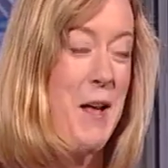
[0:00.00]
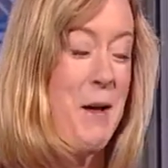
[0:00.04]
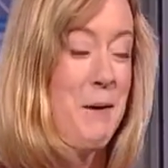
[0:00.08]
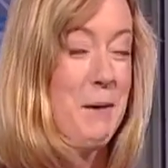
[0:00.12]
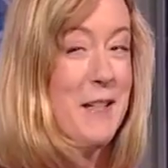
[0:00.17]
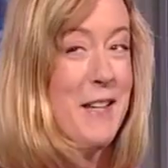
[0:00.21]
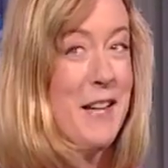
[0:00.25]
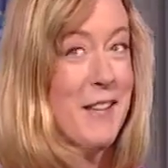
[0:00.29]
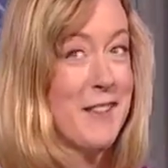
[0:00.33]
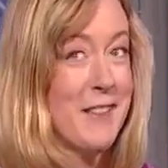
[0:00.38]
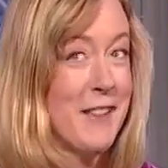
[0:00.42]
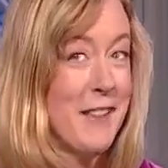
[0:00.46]
The
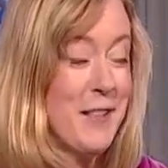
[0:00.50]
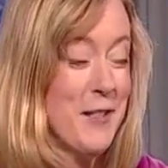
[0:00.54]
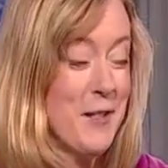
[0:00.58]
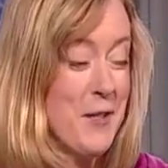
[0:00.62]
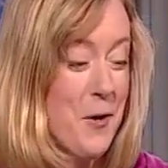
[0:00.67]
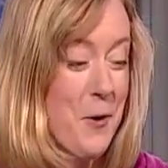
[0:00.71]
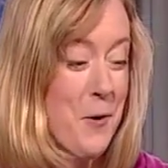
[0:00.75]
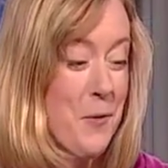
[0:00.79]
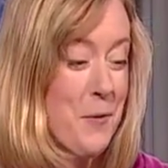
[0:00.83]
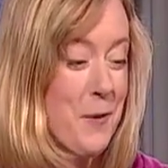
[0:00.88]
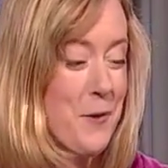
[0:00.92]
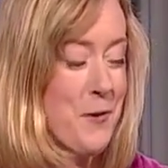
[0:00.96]
next thing you
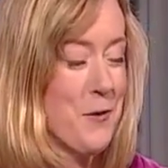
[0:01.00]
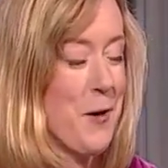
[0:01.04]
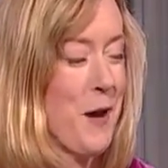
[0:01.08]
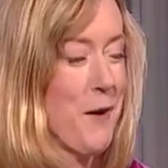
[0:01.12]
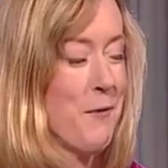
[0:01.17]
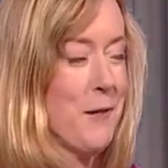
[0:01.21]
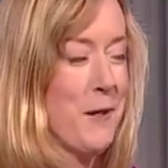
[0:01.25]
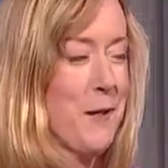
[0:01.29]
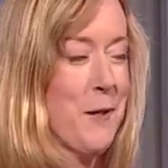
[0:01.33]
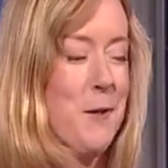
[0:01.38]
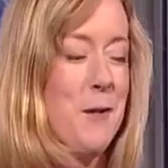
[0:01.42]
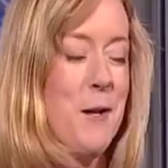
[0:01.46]
know, we're
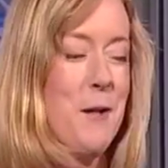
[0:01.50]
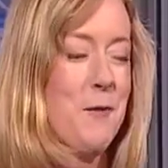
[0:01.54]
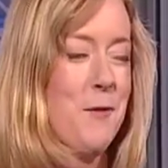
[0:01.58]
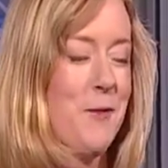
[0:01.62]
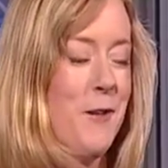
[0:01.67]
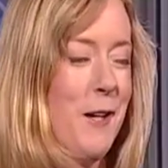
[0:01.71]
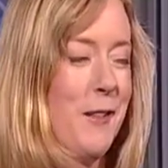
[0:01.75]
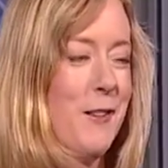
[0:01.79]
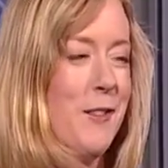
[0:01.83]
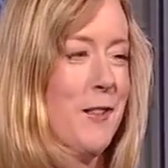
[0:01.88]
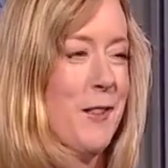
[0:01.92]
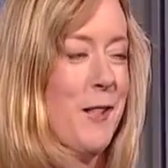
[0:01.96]
traveling around
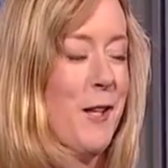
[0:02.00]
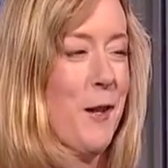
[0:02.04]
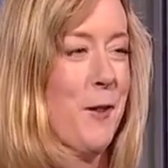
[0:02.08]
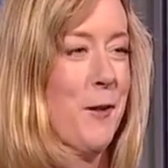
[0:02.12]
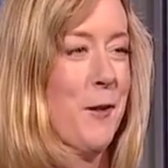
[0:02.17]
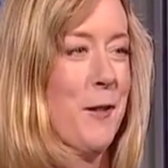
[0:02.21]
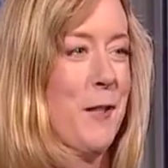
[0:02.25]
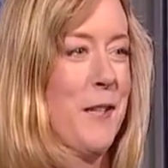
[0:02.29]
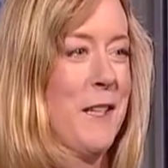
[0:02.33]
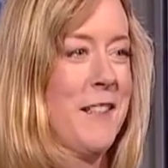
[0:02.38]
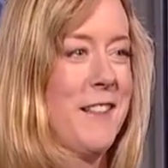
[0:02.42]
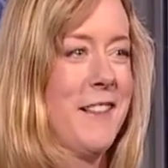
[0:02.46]
France
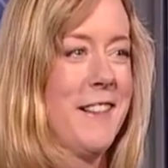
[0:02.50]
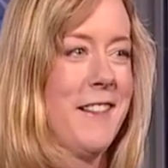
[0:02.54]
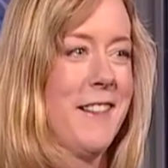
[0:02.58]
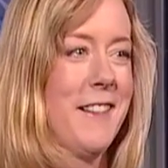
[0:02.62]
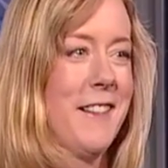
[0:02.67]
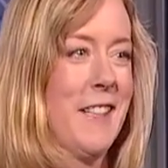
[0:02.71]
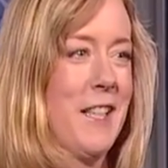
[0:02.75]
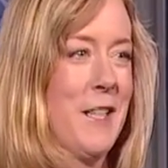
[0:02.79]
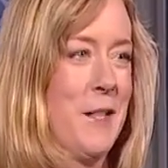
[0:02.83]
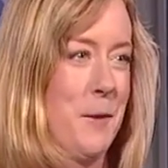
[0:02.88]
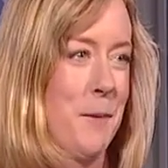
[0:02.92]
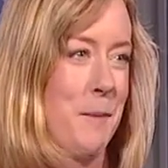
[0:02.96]
together
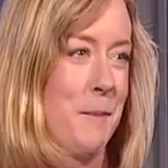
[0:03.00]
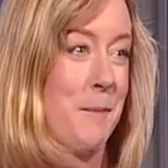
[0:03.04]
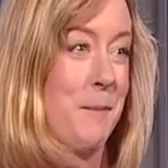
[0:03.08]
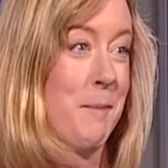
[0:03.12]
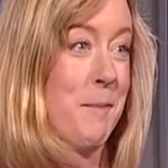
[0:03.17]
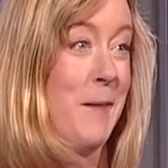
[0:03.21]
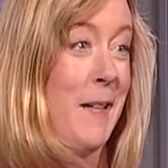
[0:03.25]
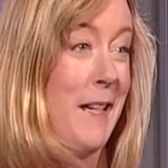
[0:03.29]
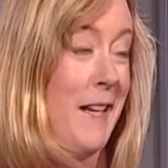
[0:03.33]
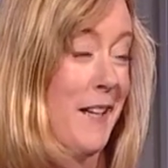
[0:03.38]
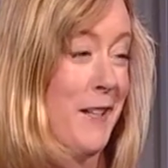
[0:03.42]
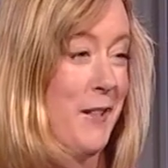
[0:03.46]
eating, you know,
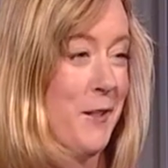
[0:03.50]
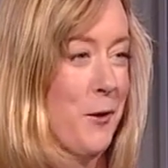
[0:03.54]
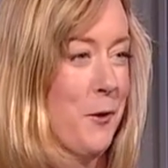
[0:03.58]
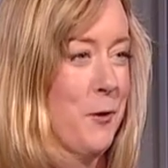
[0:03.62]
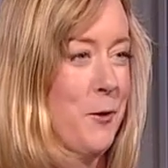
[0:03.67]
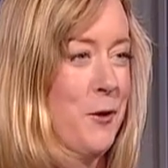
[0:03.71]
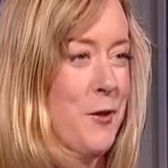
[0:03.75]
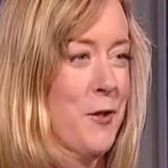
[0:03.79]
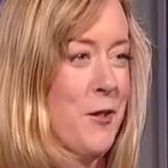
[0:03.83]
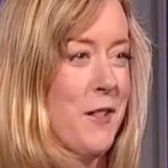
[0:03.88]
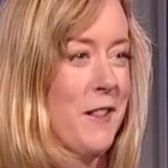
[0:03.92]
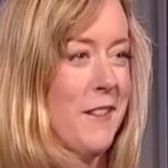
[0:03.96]
baguette and
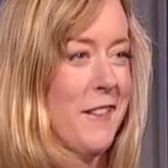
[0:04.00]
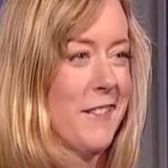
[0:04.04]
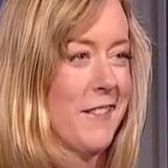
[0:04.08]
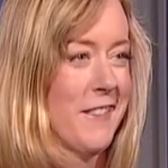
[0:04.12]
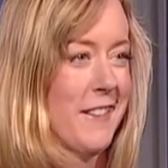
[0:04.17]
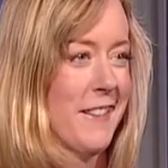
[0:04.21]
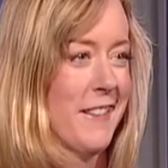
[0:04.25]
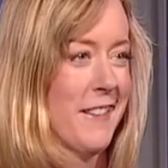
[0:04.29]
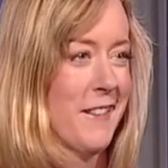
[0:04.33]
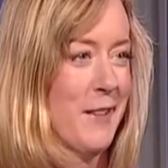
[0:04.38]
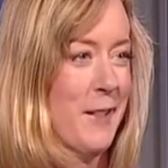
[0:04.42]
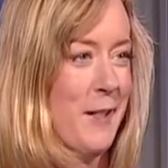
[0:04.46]
goat's cheese.
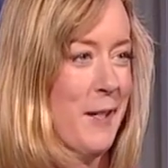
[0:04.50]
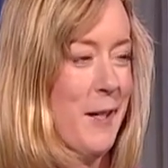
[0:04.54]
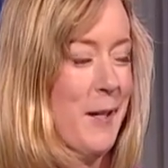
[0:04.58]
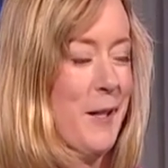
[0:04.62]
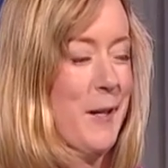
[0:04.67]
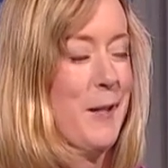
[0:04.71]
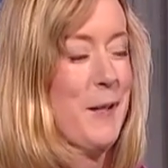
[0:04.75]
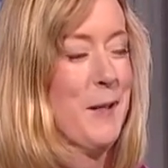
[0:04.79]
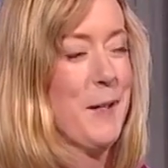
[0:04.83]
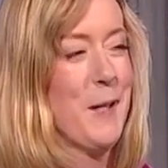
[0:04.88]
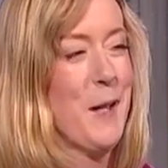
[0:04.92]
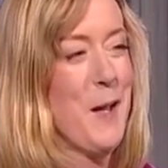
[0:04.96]
And,
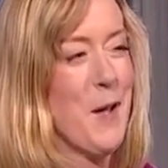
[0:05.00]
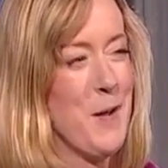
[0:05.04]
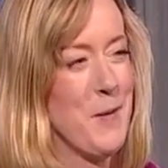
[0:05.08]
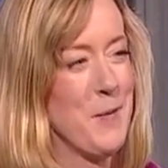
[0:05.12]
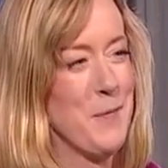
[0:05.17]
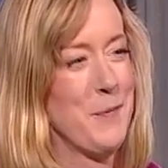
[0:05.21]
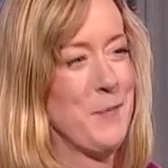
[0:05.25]
yeah.